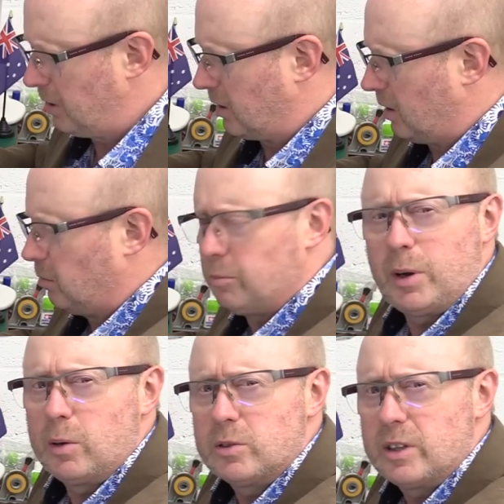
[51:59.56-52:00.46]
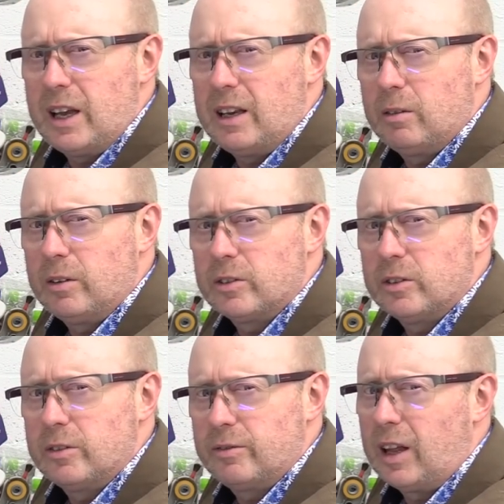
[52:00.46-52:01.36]
you can't pose the ailerons
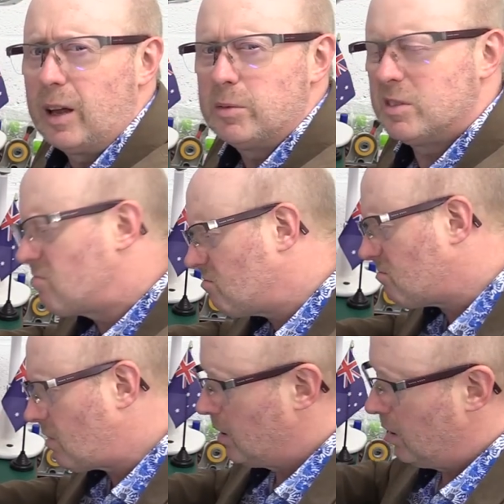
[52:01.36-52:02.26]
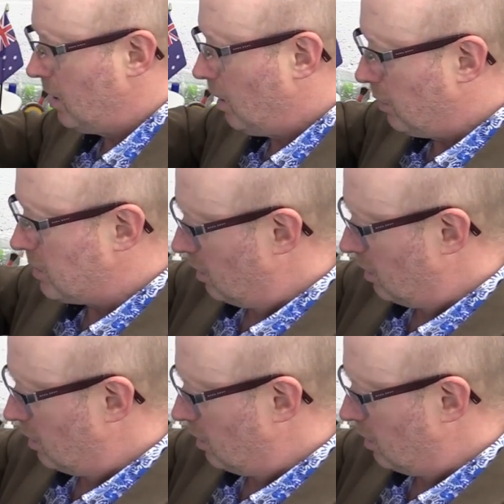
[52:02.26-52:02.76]
and the flaps, which